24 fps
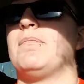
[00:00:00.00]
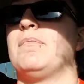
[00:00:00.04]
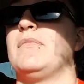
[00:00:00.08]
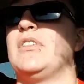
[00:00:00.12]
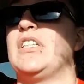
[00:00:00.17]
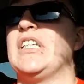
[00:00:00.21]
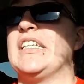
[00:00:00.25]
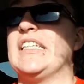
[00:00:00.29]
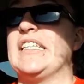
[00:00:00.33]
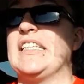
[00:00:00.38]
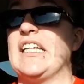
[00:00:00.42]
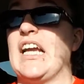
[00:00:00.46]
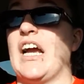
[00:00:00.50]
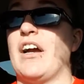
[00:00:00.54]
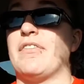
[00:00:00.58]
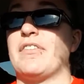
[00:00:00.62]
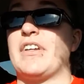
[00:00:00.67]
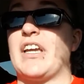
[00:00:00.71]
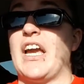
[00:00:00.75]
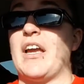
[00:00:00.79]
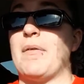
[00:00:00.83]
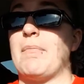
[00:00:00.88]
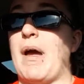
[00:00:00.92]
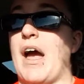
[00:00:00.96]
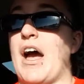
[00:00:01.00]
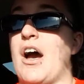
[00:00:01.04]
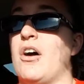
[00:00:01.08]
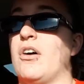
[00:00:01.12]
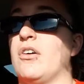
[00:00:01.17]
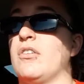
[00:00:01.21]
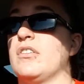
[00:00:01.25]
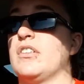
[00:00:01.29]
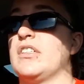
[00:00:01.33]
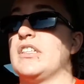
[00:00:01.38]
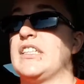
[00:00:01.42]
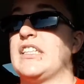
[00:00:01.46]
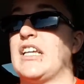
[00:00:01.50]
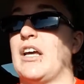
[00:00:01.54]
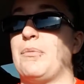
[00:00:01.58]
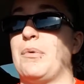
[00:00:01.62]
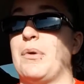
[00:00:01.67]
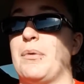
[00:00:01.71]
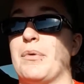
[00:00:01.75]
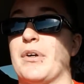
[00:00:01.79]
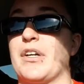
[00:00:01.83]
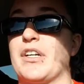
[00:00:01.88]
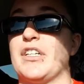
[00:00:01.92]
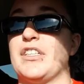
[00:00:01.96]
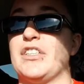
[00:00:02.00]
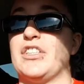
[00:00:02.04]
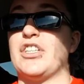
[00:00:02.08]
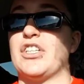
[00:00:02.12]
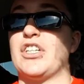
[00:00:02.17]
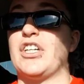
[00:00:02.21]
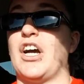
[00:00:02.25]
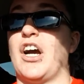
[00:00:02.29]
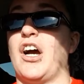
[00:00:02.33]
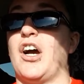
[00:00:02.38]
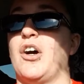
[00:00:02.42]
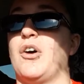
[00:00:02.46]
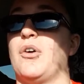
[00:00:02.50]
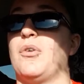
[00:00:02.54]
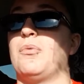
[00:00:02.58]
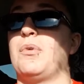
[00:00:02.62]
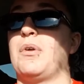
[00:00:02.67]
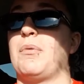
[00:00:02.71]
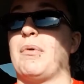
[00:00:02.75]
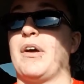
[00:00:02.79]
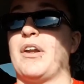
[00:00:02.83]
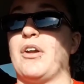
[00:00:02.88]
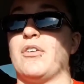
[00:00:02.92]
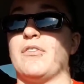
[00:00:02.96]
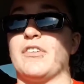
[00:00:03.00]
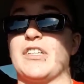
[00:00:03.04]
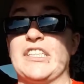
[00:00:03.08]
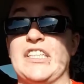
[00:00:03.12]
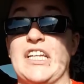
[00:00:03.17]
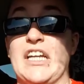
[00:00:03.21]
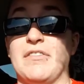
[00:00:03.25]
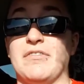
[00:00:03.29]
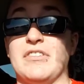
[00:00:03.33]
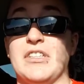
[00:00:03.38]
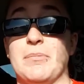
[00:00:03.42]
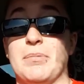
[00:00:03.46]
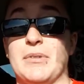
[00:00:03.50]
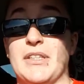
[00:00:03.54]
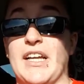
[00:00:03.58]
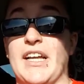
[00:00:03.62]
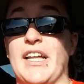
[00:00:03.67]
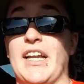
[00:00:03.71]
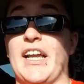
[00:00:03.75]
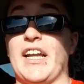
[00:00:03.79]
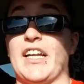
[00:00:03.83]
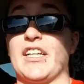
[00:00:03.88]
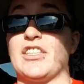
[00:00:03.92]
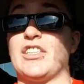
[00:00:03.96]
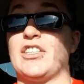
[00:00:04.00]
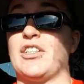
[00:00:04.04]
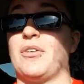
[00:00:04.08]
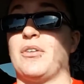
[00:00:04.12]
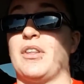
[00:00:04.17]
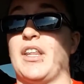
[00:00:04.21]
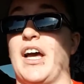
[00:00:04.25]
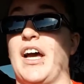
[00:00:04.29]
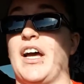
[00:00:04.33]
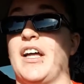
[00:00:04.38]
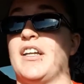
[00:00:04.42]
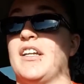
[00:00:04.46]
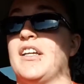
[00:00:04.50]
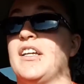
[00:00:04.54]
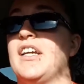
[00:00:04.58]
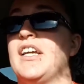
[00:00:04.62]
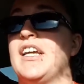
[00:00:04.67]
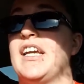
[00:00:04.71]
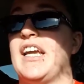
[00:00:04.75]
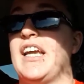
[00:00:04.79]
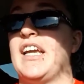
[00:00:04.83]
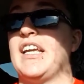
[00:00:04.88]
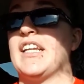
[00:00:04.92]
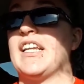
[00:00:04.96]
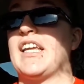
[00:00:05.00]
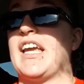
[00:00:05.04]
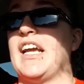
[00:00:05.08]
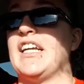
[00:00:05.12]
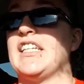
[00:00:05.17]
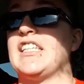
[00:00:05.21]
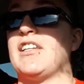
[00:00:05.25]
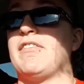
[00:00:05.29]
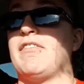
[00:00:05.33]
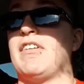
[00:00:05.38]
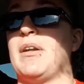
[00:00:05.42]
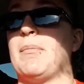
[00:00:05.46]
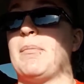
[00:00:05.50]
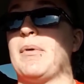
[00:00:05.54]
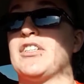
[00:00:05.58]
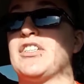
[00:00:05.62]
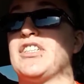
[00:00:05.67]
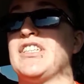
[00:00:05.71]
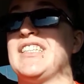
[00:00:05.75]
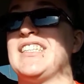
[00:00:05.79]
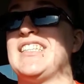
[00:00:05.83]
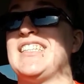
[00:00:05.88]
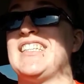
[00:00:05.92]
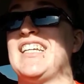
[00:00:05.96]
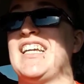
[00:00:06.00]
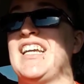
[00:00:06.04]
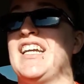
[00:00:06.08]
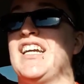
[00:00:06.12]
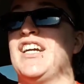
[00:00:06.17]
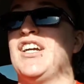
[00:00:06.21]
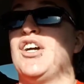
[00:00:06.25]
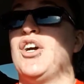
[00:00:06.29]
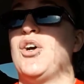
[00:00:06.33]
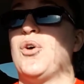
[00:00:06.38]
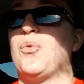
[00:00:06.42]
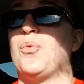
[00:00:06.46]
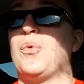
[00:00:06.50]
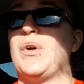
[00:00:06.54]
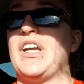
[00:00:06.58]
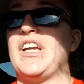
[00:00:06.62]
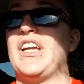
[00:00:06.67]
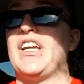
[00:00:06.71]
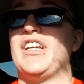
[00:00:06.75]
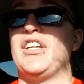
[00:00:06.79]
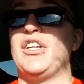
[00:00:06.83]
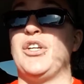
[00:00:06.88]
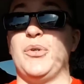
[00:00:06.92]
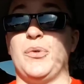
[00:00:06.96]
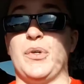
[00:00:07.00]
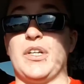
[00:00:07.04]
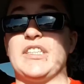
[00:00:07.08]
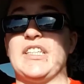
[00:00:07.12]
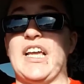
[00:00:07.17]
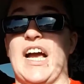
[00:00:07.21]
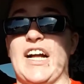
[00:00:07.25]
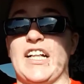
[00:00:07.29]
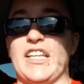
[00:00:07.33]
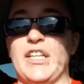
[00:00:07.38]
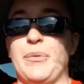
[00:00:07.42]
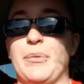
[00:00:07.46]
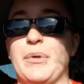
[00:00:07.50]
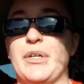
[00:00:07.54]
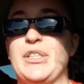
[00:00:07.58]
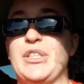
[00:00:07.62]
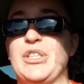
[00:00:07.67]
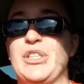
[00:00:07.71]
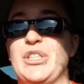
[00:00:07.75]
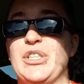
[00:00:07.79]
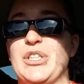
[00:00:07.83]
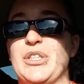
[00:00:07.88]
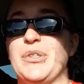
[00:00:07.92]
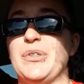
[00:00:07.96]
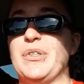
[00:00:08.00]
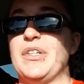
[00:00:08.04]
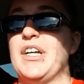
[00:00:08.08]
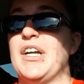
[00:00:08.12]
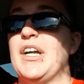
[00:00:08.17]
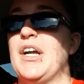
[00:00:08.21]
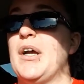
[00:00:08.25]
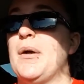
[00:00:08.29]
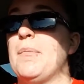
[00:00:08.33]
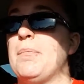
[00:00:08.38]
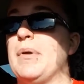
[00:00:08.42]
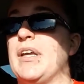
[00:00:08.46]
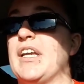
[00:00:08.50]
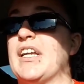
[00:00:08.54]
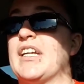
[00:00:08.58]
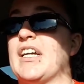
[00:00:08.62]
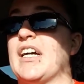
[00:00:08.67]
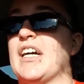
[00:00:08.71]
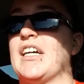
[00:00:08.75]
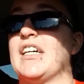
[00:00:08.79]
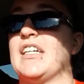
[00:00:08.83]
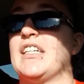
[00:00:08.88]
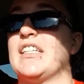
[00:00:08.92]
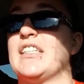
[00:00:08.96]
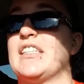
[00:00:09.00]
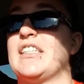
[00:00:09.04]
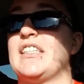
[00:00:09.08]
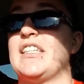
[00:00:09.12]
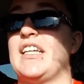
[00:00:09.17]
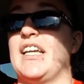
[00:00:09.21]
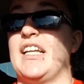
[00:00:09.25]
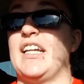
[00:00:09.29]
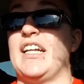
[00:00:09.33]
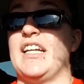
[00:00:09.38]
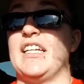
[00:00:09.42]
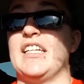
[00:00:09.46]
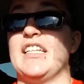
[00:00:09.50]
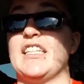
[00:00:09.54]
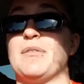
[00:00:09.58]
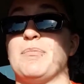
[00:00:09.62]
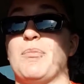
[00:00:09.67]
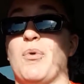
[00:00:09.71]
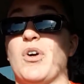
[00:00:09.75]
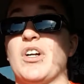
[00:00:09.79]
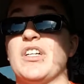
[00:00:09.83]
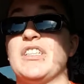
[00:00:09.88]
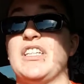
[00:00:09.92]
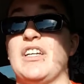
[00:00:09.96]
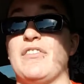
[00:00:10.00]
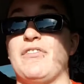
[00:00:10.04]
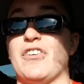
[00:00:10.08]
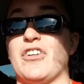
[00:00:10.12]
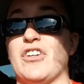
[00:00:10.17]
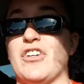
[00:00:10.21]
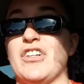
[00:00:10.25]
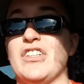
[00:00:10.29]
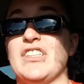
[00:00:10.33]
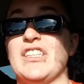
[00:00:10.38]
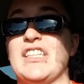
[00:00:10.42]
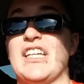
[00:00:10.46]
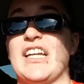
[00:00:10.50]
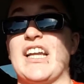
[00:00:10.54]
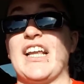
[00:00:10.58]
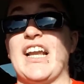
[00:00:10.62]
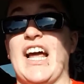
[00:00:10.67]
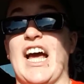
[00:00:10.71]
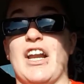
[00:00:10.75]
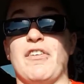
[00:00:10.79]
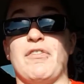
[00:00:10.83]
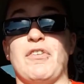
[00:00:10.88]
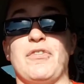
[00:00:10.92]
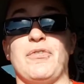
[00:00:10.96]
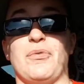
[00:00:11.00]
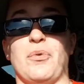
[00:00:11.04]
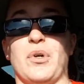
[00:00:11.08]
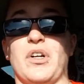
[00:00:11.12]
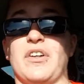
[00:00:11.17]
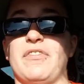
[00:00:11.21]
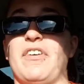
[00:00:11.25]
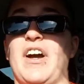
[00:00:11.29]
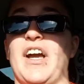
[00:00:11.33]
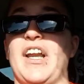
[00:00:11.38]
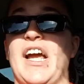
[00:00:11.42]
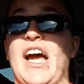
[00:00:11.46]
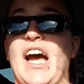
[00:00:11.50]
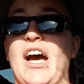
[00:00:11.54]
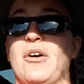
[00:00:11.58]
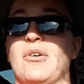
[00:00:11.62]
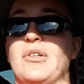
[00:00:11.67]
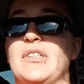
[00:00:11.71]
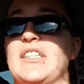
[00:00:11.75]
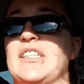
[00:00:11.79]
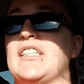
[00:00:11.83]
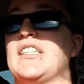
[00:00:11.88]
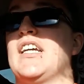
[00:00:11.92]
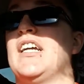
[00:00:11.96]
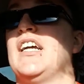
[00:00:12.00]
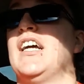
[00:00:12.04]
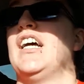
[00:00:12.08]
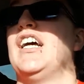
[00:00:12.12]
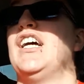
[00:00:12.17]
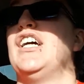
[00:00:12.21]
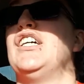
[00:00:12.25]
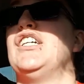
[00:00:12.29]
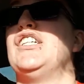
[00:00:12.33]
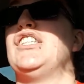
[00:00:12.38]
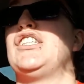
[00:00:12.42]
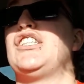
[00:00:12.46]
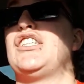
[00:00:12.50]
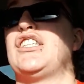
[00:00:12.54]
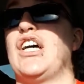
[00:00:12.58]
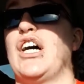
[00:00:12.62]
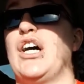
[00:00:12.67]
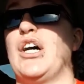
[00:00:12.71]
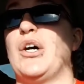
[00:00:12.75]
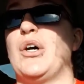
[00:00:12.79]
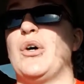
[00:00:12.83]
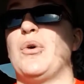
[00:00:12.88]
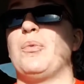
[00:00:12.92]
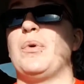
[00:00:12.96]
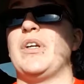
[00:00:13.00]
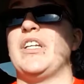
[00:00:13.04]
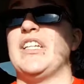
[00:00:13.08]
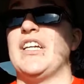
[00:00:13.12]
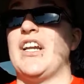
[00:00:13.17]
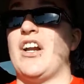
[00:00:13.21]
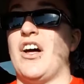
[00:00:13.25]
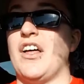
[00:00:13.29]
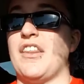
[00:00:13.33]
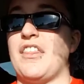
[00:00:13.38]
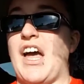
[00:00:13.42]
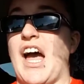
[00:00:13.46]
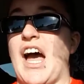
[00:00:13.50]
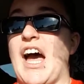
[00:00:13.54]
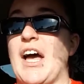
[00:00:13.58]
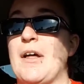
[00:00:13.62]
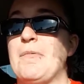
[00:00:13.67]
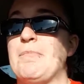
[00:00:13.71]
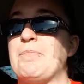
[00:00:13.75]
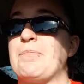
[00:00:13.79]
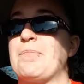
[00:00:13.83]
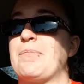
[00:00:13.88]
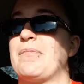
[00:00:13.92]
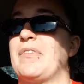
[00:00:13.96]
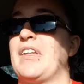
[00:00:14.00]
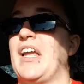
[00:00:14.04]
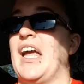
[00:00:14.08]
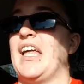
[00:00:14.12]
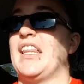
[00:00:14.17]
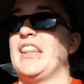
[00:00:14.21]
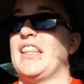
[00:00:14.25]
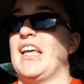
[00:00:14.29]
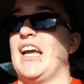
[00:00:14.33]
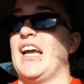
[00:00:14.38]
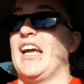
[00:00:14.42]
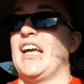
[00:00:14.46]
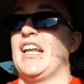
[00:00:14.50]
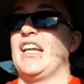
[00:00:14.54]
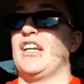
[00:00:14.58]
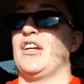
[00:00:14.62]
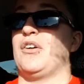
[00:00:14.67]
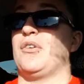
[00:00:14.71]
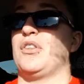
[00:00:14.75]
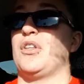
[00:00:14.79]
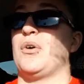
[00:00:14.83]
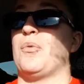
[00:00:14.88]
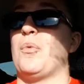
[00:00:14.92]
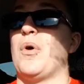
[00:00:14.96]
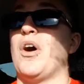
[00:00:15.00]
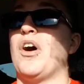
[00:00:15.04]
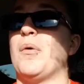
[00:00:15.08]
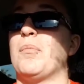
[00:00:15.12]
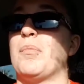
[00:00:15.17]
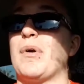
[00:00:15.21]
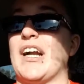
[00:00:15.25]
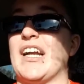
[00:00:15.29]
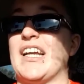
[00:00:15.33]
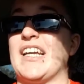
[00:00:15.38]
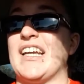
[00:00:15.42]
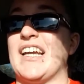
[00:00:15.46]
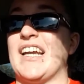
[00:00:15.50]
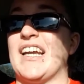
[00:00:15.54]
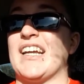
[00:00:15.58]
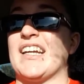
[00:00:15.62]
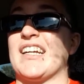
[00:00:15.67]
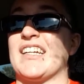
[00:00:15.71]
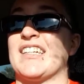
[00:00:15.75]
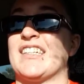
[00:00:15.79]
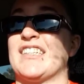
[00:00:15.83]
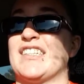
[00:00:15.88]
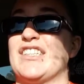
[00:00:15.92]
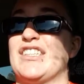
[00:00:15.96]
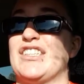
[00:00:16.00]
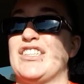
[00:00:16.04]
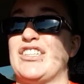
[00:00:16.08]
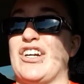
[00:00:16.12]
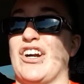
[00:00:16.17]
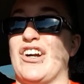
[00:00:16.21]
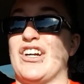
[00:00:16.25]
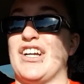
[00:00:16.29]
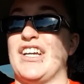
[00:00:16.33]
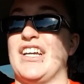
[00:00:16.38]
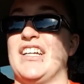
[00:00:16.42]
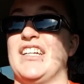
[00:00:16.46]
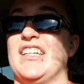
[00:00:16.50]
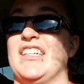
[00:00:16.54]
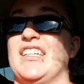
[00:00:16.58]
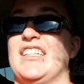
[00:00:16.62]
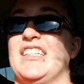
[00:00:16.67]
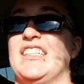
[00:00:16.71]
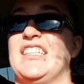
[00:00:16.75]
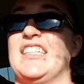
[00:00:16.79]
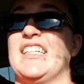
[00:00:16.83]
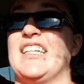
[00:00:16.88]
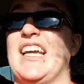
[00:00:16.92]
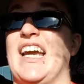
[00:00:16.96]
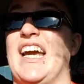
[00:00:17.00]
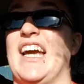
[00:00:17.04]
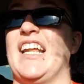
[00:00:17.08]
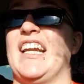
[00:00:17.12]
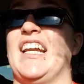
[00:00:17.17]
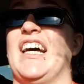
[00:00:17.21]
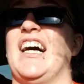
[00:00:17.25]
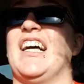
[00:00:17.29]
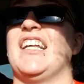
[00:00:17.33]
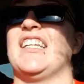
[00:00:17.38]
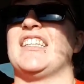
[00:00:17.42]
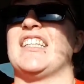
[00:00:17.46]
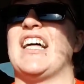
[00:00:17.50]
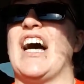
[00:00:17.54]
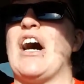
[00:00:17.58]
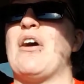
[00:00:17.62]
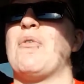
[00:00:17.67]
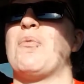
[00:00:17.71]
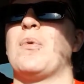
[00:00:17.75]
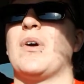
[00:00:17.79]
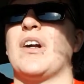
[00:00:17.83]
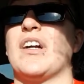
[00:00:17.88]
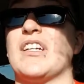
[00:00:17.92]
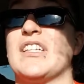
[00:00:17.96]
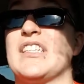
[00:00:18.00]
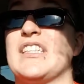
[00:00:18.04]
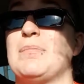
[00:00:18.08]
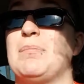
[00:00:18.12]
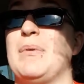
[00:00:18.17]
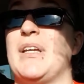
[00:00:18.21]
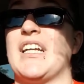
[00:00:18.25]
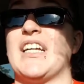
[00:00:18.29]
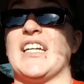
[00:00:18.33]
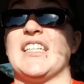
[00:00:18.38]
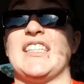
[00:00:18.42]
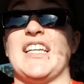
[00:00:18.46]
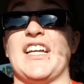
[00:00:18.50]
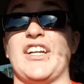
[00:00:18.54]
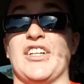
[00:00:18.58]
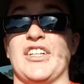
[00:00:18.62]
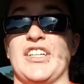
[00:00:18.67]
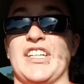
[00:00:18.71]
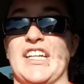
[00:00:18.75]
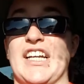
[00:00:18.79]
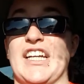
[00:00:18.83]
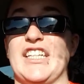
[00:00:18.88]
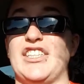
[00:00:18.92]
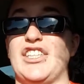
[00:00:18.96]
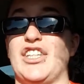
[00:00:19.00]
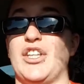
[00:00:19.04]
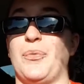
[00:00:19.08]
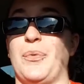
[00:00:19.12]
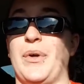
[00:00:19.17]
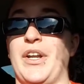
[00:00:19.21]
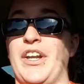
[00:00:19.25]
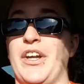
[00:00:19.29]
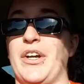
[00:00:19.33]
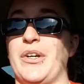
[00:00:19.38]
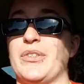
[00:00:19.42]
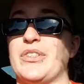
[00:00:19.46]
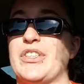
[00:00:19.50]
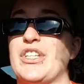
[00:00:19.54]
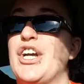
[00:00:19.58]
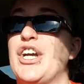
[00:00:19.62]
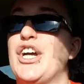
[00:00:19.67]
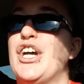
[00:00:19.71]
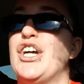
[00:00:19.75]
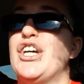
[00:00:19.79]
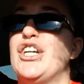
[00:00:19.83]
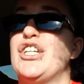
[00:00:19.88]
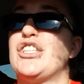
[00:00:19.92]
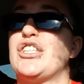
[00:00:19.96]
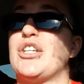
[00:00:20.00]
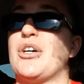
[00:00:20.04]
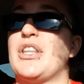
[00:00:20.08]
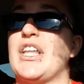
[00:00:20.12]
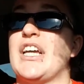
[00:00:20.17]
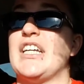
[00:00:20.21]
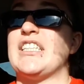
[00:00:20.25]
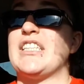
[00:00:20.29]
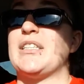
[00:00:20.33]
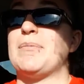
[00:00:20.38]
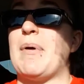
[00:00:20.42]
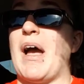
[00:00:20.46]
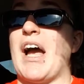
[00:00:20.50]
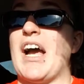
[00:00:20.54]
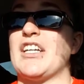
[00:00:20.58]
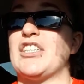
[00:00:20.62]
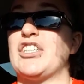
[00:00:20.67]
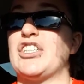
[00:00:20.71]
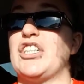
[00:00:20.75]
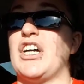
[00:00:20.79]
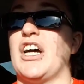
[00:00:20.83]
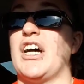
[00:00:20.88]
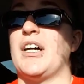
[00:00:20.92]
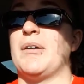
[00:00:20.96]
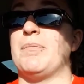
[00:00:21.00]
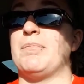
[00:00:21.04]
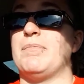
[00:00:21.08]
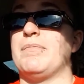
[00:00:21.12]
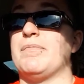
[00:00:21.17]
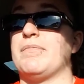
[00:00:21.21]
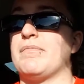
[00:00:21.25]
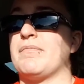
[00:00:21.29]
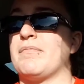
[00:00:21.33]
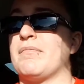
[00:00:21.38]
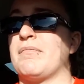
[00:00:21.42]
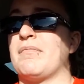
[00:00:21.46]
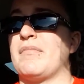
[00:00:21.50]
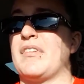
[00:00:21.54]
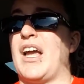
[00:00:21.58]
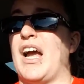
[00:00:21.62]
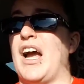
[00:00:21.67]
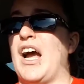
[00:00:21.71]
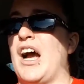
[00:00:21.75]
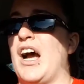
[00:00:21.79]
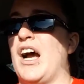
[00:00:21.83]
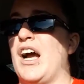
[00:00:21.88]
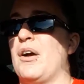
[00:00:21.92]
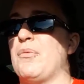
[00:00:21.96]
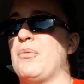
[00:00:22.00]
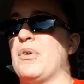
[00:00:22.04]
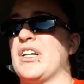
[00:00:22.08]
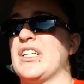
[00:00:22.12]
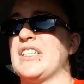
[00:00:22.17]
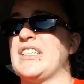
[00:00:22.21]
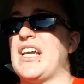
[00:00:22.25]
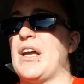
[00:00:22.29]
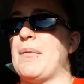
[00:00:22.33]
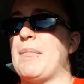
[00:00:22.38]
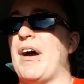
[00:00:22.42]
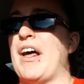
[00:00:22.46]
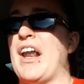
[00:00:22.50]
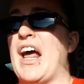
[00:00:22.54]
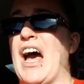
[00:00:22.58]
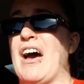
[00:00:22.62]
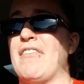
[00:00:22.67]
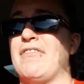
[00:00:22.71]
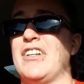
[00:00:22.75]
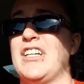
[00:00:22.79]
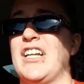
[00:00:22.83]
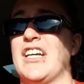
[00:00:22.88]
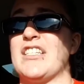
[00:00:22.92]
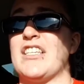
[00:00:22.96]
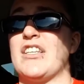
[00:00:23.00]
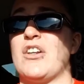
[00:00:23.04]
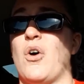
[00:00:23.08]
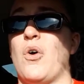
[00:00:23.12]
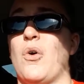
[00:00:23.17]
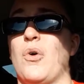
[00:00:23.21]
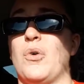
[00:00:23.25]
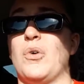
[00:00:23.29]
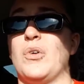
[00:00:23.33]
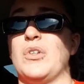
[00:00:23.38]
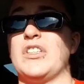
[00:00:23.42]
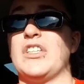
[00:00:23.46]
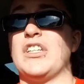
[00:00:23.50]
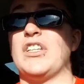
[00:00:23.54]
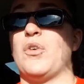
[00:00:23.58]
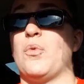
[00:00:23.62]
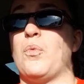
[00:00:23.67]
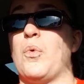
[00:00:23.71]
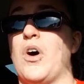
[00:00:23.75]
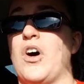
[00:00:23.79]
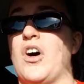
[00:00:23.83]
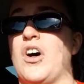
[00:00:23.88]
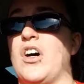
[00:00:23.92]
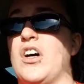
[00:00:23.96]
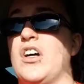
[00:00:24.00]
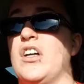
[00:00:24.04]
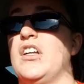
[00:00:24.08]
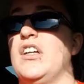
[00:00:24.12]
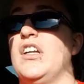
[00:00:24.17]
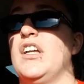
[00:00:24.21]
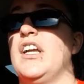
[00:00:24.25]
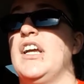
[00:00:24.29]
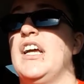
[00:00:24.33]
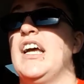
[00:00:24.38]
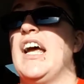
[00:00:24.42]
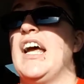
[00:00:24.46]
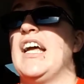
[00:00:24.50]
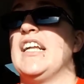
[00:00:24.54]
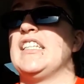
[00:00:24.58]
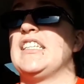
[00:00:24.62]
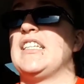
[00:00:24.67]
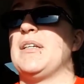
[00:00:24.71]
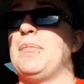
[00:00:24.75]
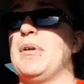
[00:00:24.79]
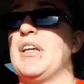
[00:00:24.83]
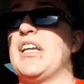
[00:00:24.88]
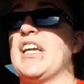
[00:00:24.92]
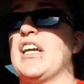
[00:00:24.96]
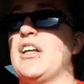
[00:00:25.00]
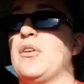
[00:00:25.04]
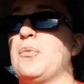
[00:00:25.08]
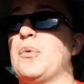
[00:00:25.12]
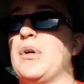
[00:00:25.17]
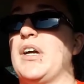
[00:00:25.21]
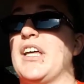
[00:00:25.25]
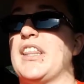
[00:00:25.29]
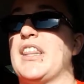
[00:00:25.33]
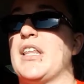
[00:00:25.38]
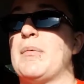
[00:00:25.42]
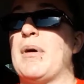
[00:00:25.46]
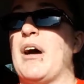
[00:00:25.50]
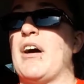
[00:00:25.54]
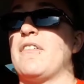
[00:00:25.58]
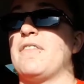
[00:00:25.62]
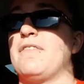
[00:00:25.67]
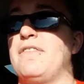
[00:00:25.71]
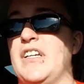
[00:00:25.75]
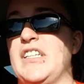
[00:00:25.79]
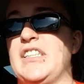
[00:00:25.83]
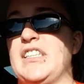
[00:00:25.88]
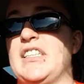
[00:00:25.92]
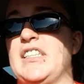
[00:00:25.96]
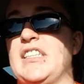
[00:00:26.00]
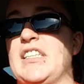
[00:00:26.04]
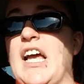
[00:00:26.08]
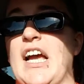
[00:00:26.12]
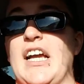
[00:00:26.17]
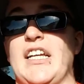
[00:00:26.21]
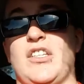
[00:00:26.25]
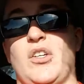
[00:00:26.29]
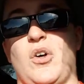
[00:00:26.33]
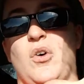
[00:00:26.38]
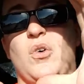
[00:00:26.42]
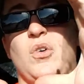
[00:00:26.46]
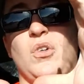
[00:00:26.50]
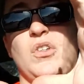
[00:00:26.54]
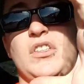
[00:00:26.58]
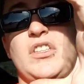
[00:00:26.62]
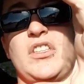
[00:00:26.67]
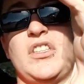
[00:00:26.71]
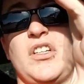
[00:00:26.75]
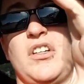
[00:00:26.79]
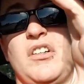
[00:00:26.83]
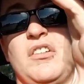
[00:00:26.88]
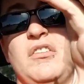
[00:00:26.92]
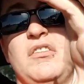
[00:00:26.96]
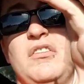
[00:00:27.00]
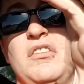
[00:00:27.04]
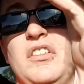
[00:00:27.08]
DCF came out, said we were good to go. We went over safety planning so that in case of an emergency, we knew exactly what to do, because it is more difficult to get out of a fortified house. So we did all that, and then the wall breaking started to get a lot worse because they couldn't get to the windows. So they smashed up, I want to say about half a dozen holes in the wall to begin with, about fist-size holes, so, you